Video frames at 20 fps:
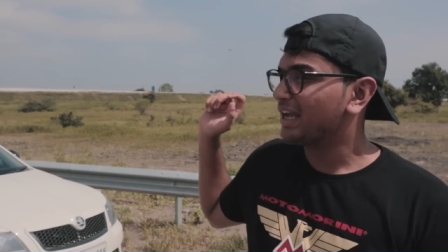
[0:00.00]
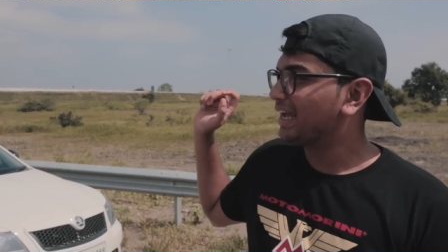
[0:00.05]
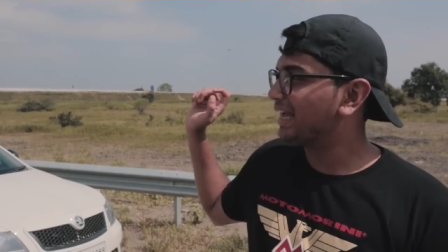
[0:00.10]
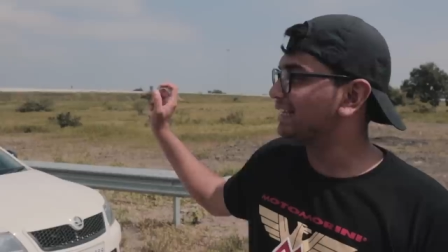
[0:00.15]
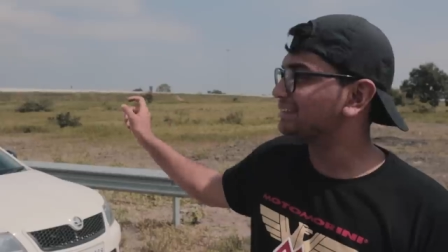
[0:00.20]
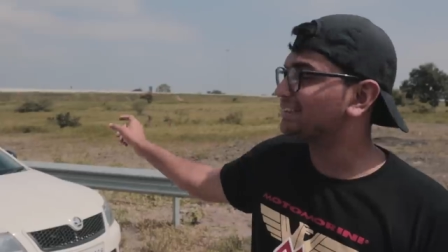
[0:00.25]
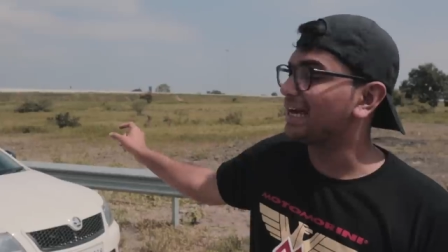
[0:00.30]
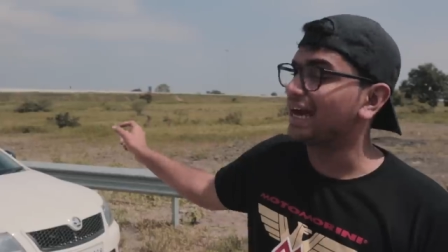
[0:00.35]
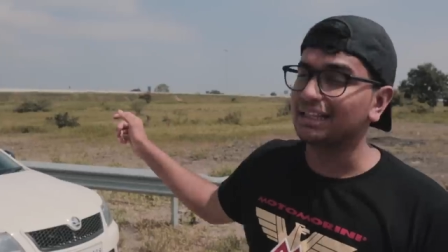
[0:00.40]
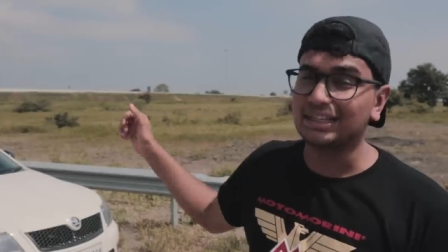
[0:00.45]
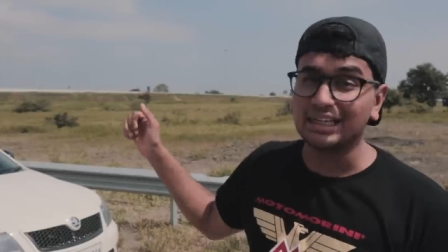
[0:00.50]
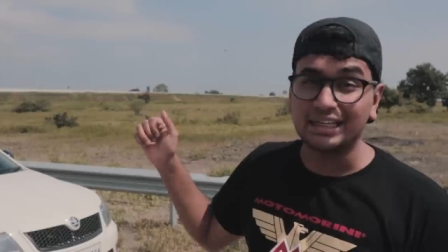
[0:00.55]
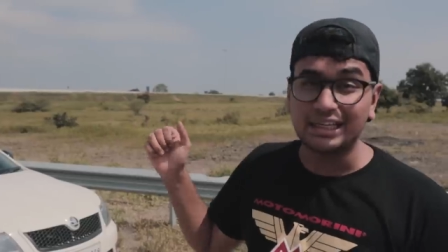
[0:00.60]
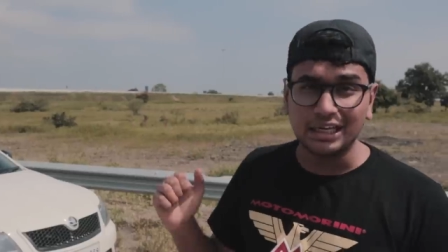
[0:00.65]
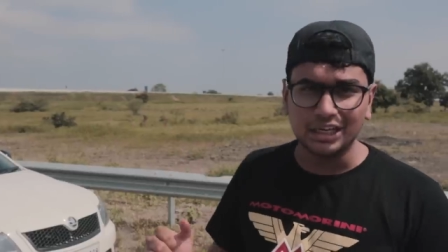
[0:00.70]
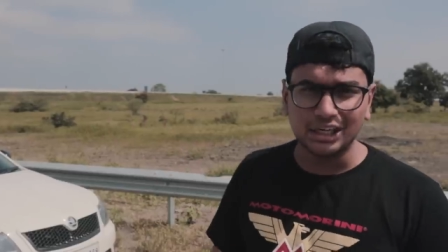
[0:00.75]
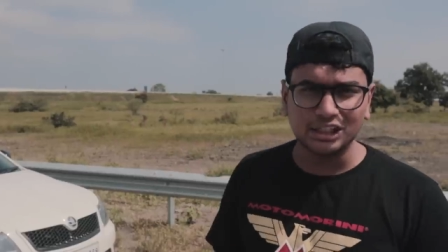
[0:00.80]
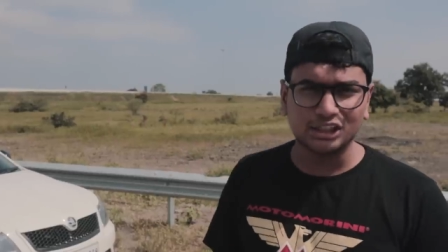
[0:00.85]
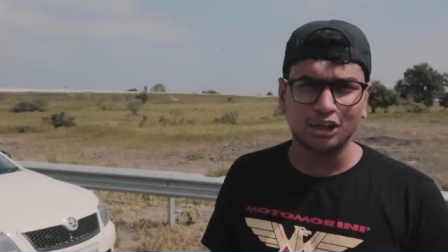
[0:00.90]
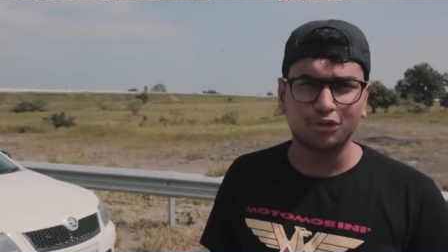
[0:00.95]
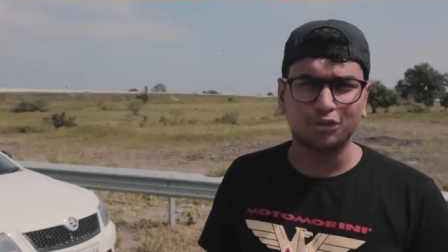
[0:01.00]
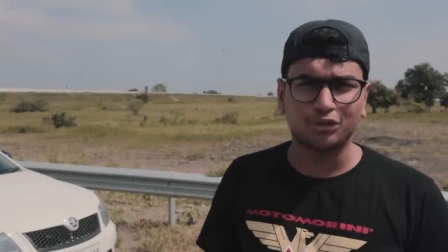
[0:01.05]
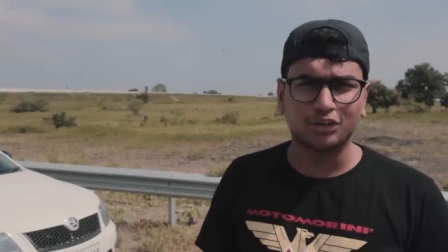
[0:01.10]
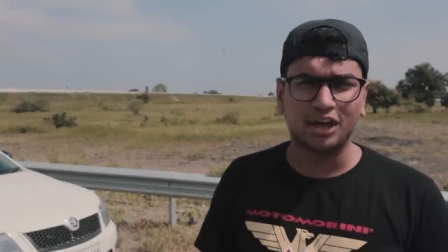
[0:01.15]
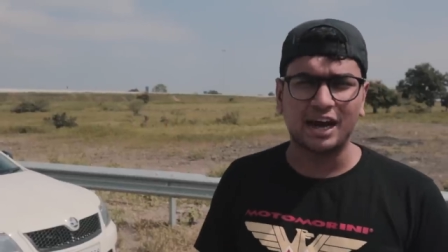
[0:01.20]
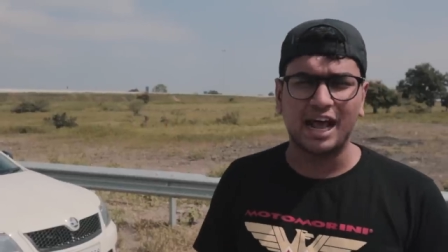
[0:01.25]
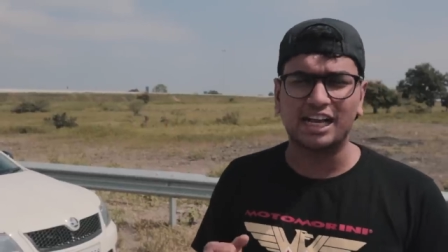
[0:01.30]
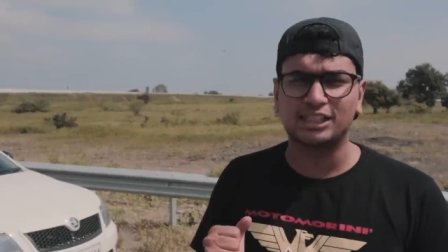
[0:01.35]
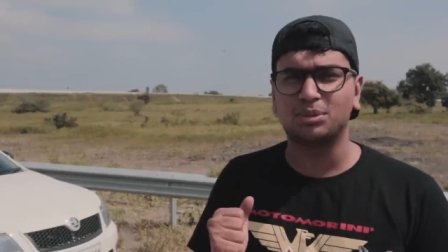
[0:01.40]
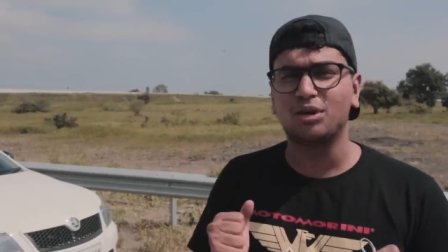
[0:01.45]
is that the gear
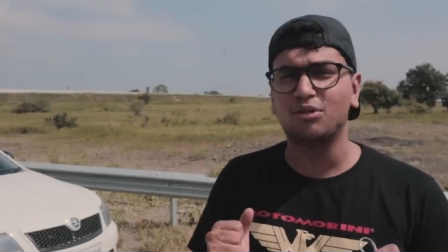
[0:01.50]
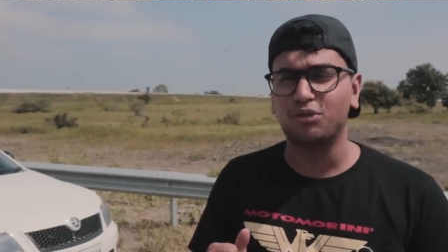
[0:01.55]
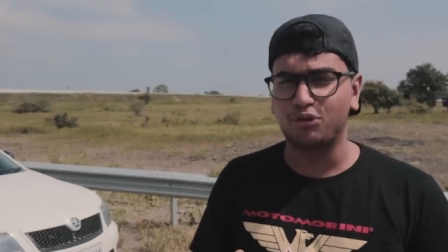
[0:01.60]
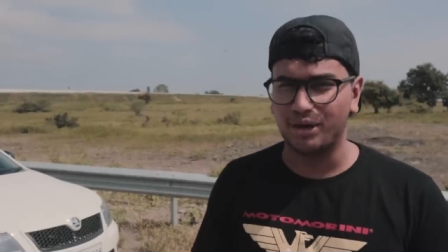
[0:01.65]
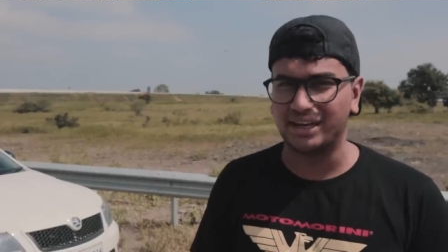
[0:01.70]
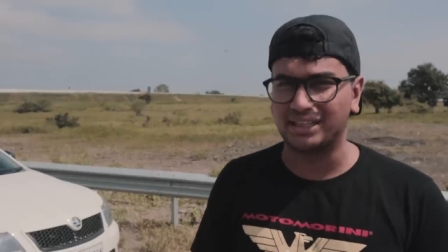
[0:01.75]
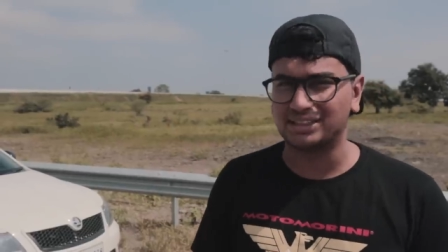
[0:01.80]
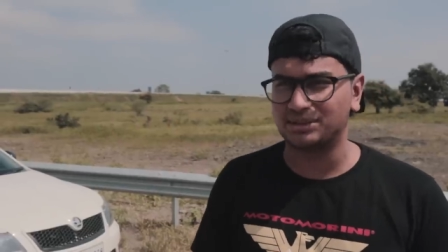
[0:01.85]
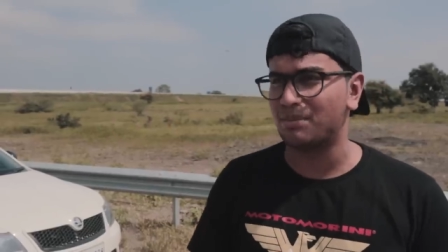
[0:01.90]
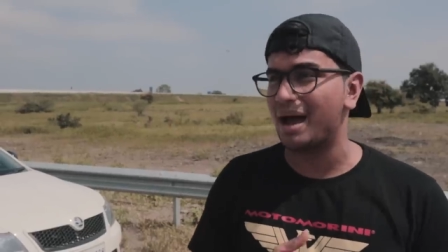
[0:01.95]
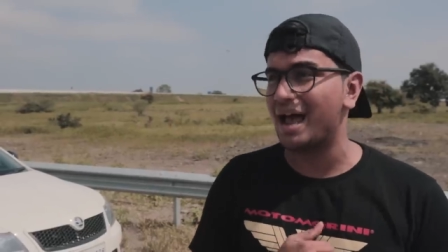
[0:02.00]
shifter has been fixed.